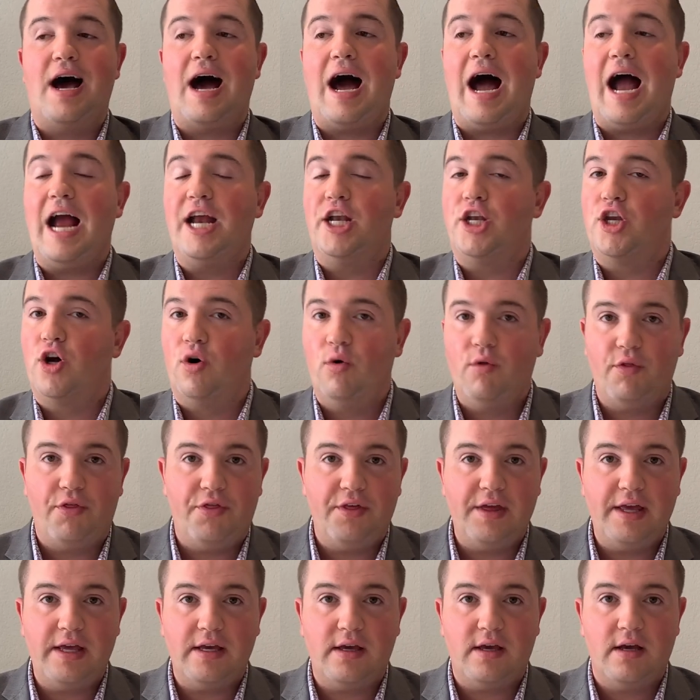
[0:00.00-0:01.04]
I don't
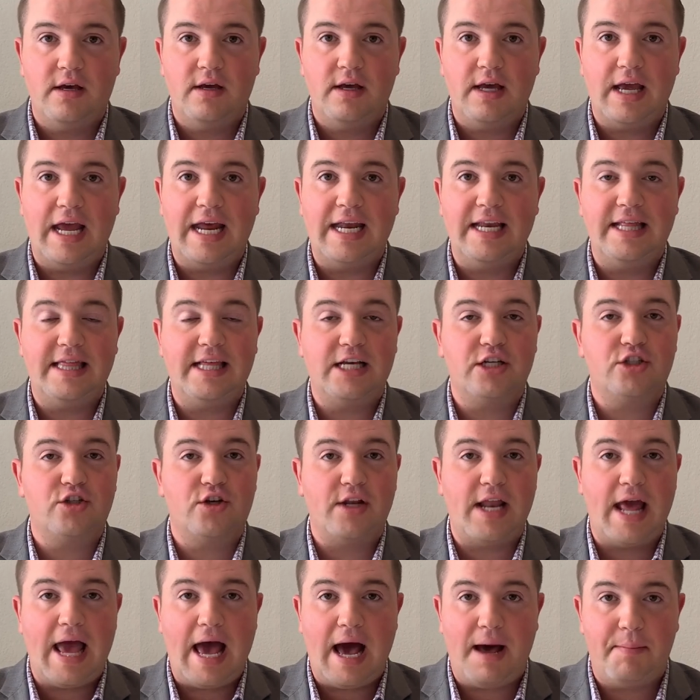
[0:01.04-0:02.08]
think anything's
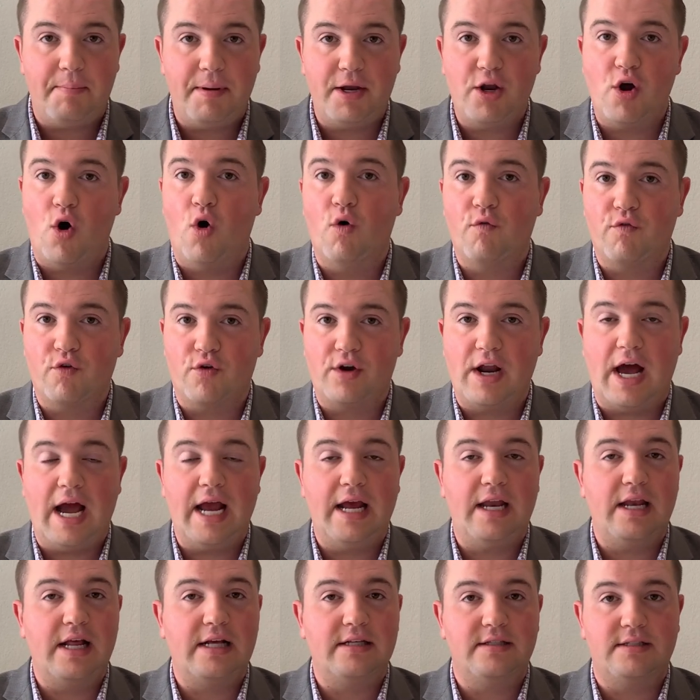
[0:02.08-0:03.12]
going to happen
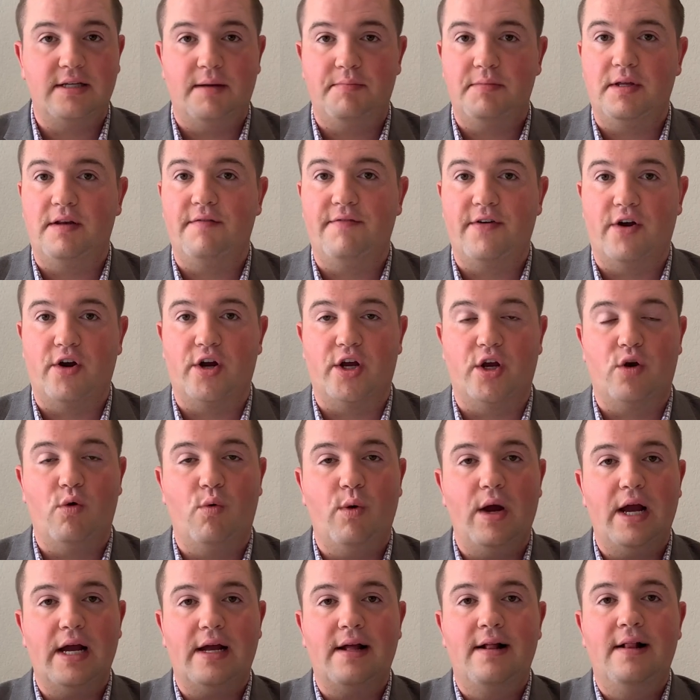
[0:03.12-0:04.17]
overnight and something very
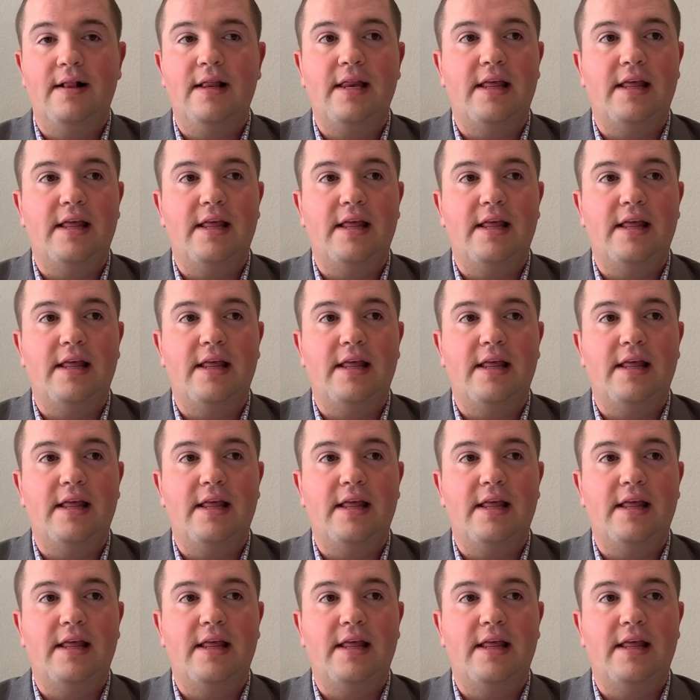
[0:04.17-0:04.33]
quick.